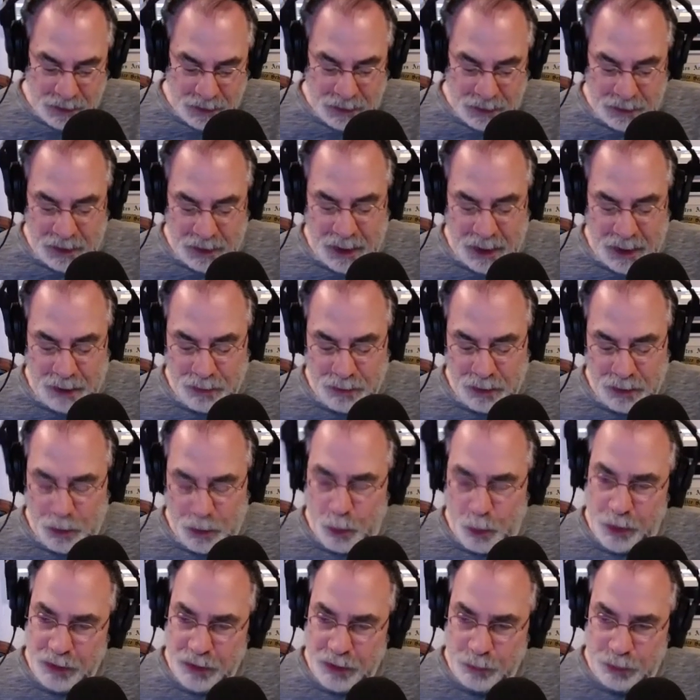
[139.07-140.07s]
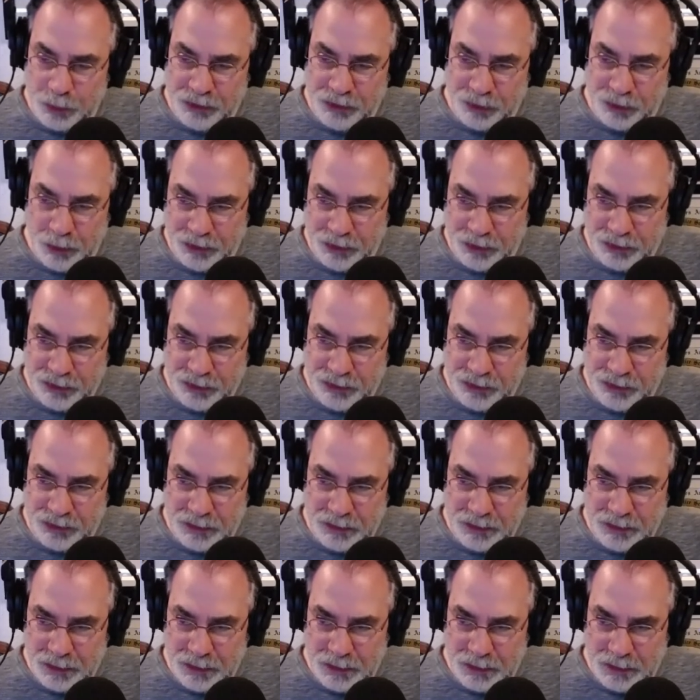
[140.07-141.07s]
Now, according to what sources
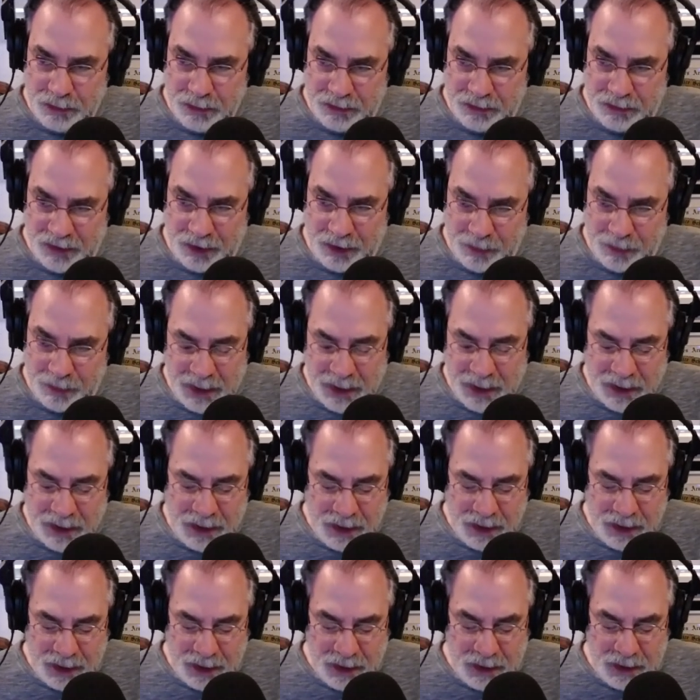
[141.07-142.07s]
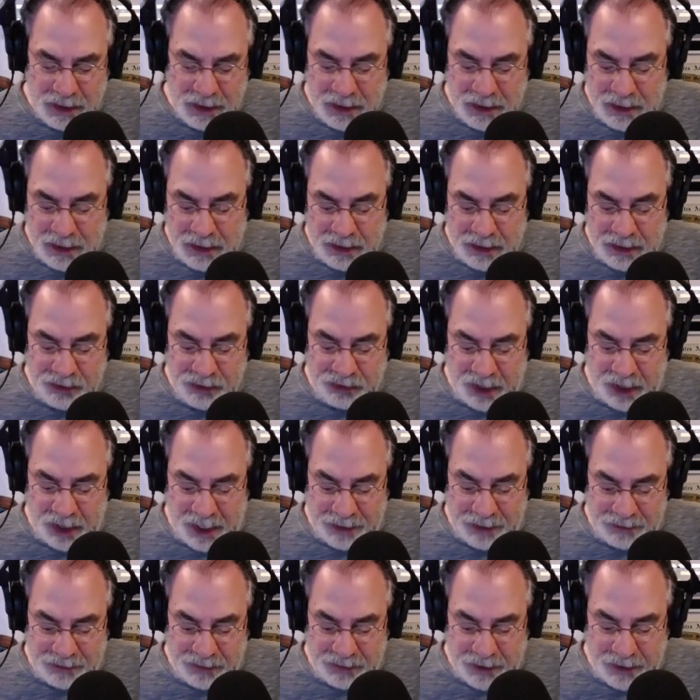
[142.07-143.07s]
are telling me, is
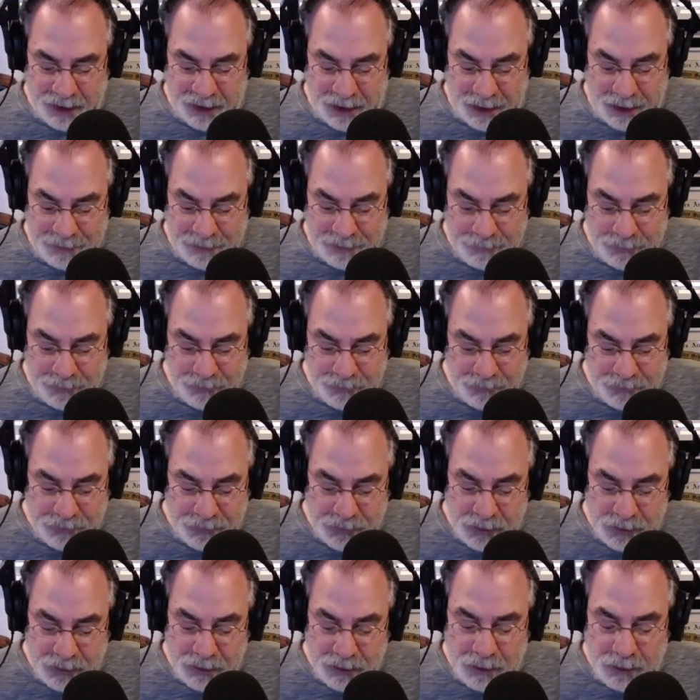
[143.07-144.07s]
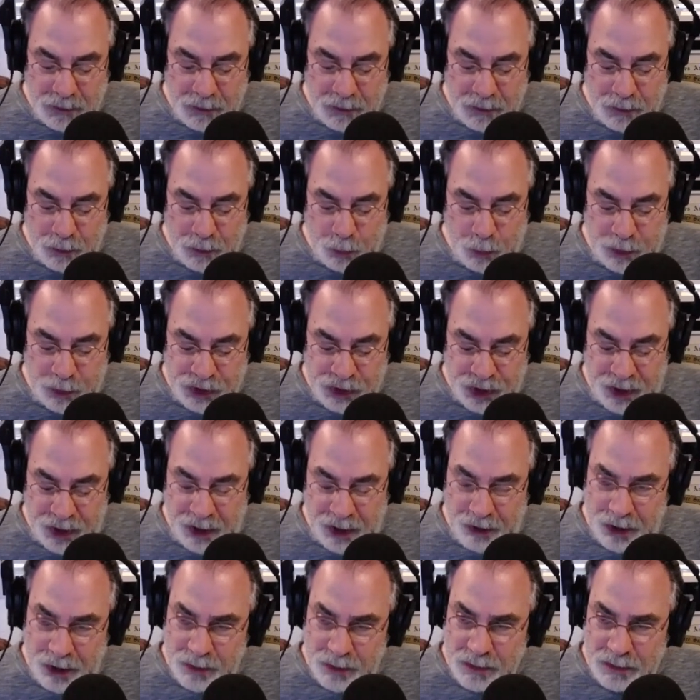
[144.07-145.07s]
that when
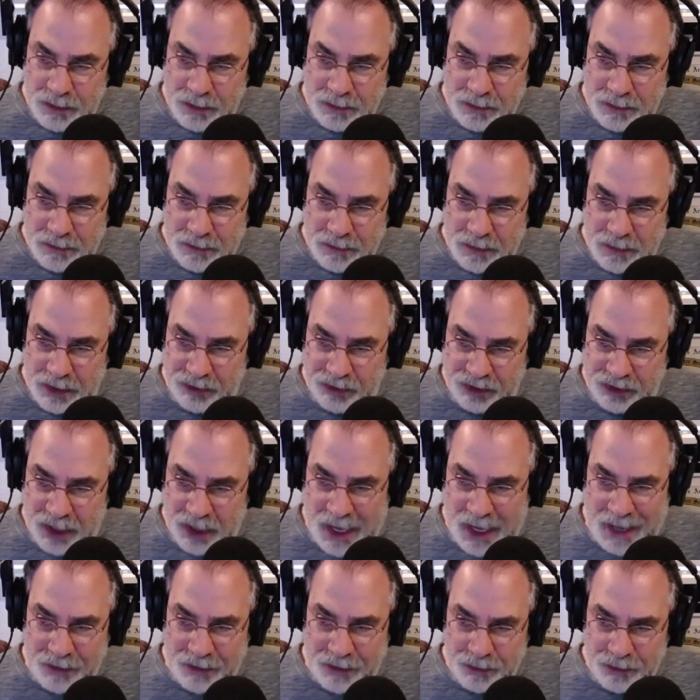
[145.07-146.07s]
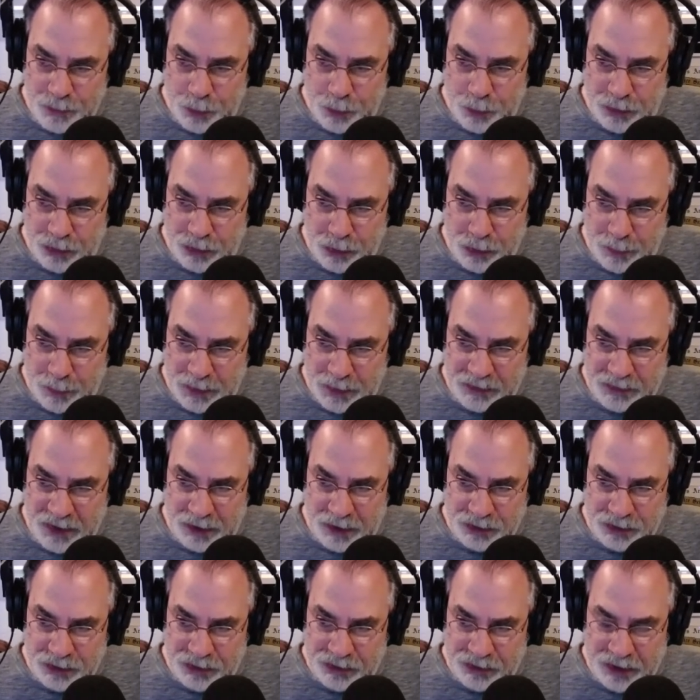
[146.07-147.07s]
Genero and Scott were in criminal
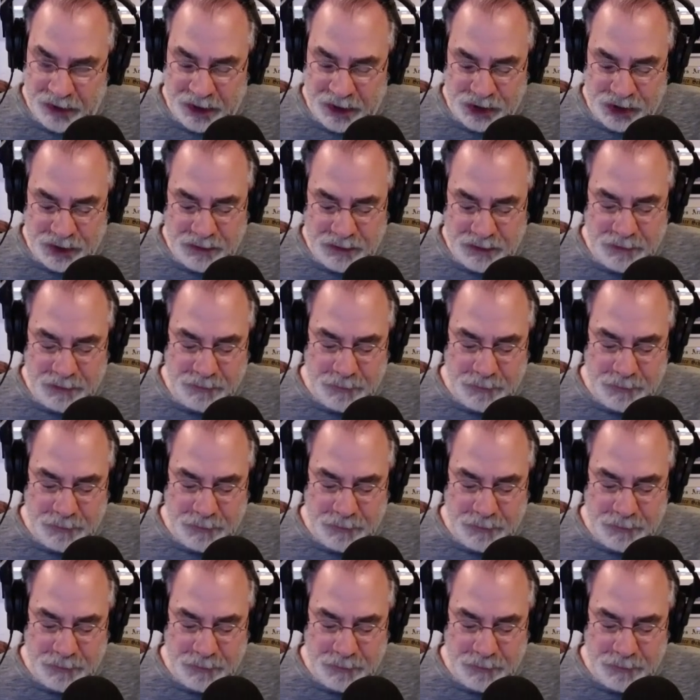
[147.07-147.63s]
intelligence section,